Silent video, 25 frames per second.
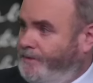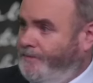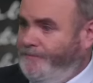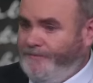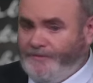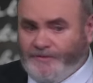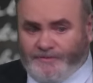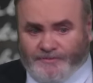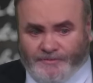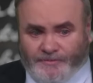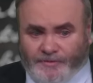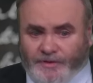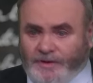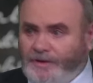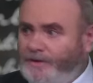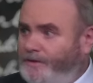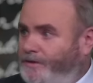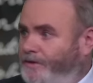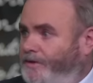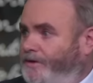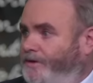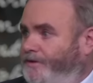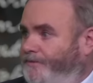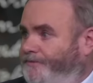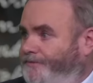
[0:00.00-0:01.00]
for three and
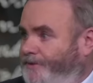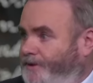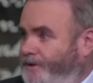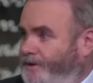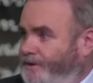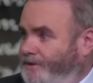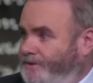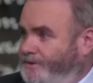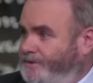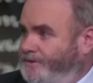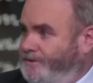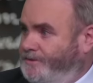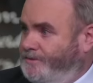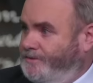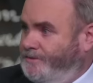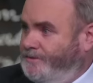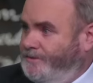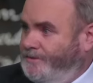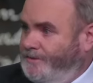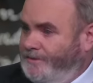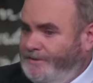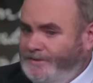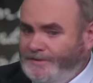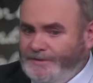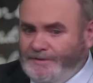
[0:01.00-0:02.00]
a half years. Mm.
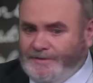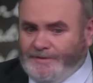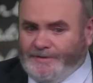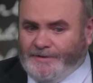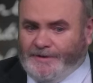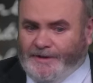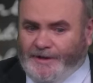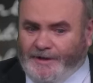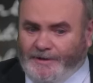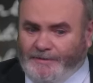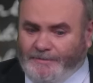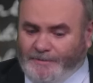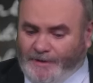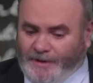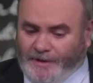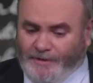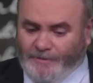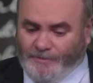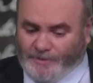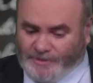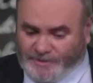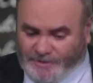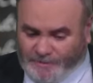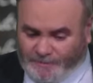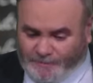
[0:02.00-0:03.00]
He, he
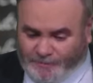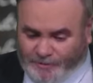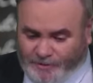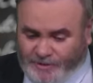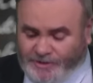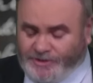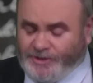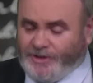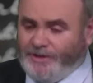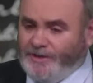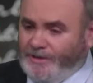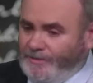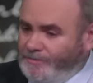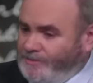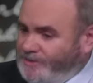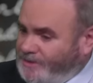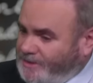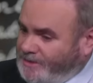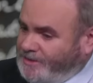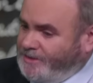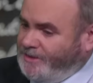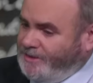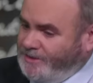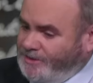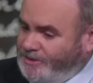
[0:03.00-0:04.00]
was a preacher, he was a
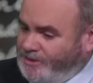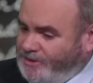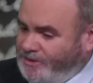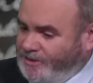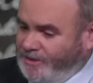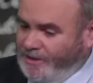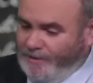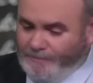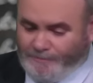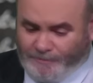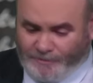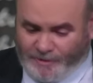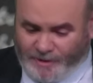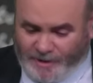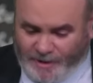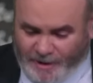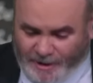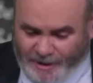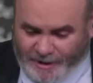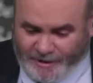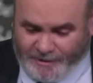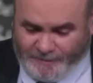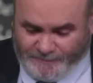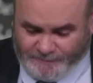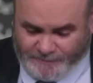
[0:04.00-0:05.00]
teacher, he yeah.
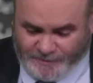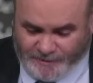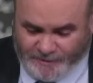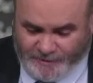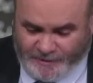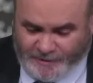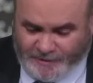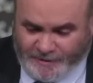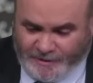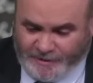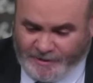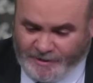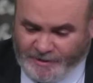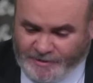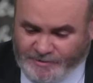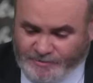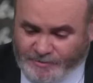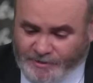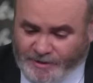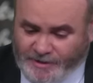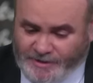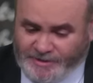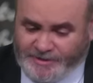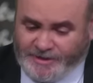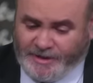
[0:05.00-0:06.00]
proclaimed, and he's
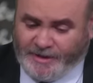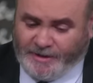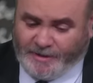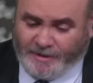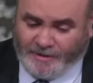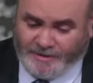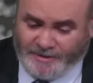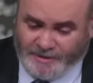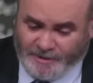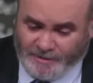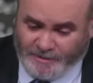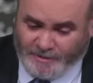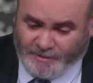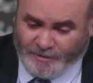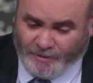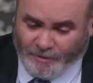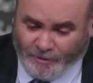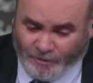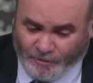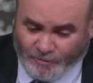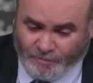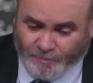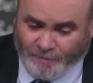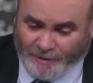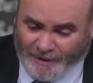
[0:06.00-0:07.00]
really saying, I didn't
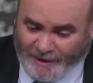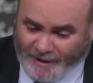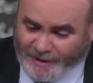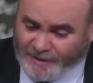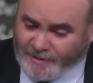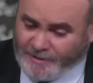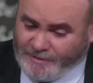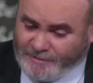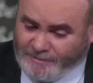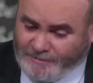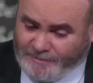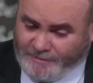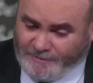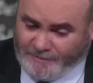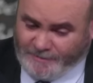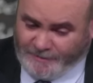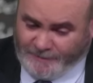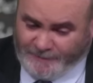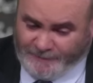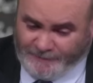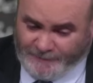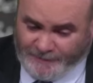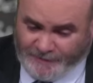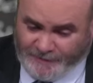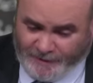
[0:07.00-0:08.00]
hold back yeah.
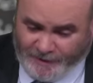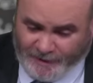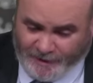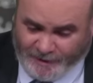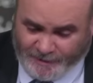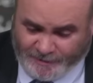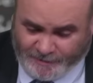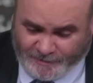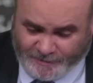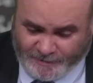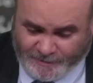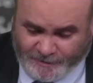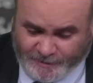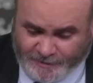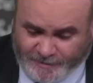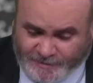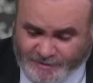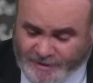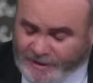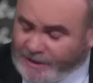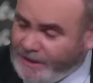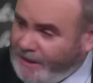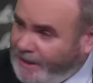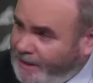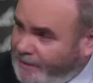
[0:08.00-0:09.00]
in
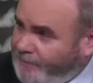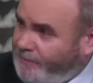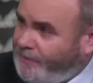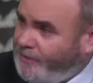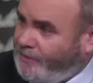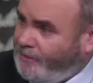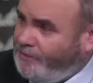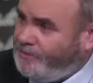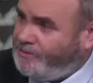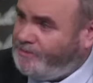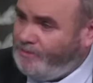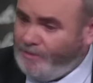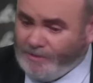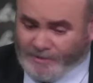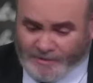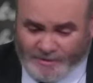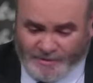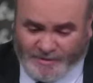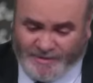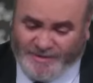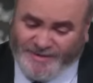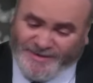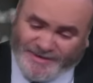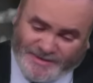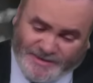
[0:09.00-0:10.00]
declaring God's word.
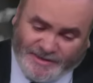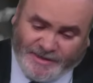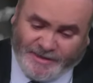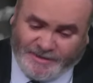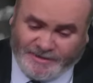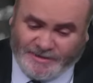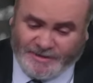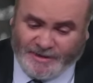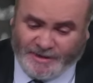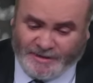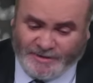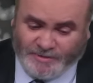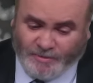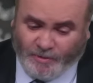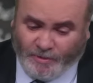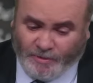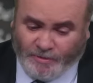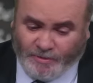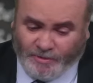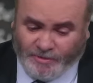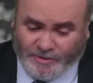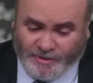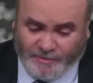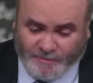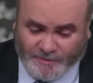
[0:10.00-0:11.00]
And in a sense, that's what
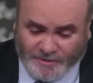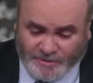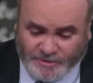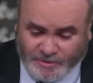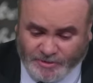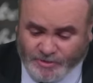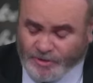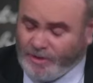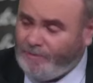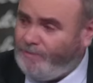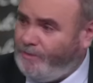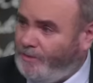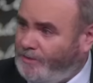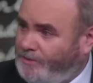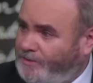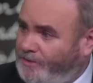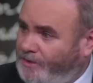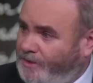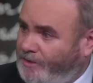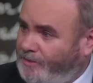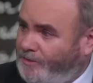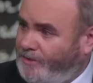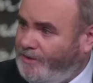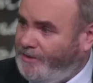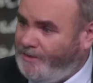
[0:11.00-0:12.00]
got him into trouble. You
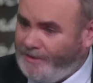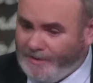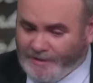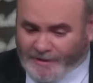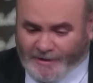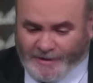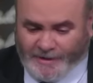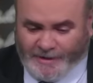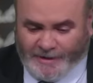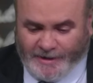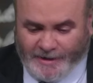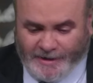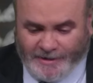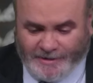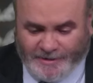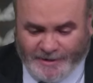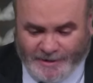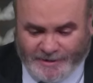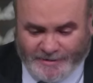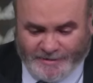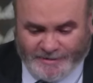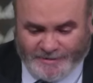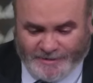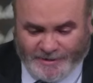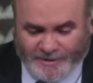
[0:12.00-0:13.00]
know, yeah. he, did, he
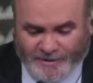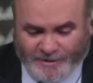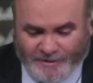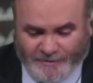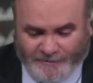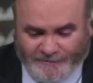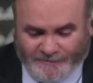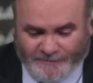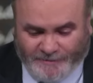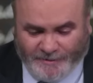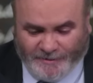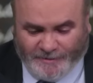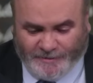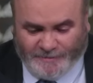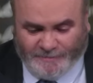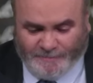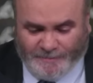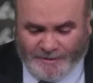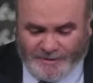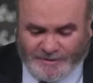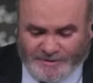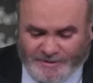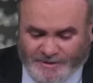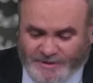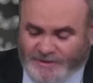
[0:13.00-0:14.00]
didn't kind of
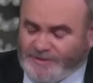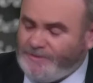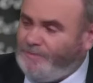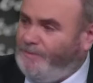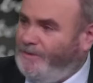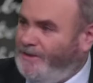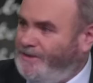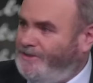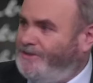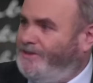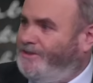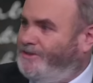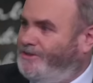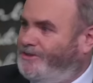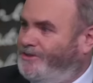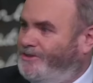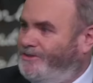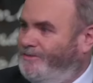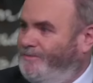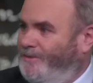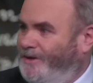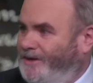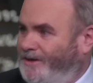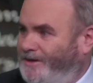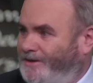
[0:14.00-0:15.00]
mince his message
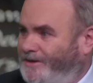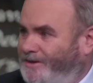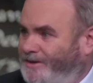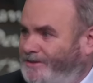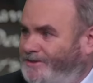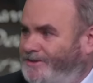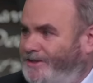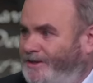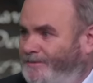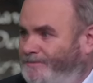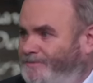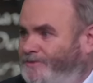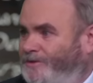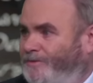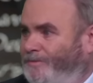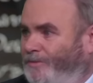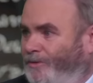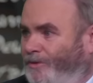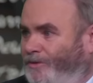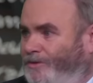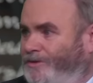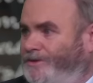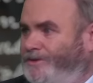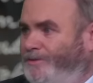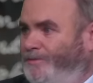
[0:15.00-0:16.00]
to make it
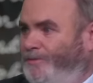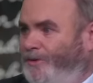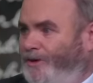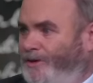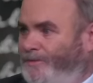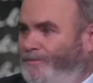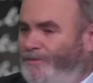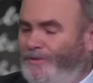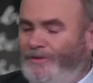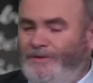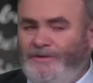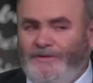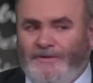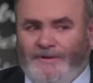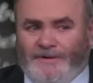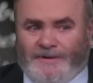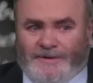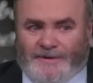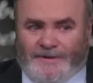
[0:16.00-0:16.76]
acceptable to no. people.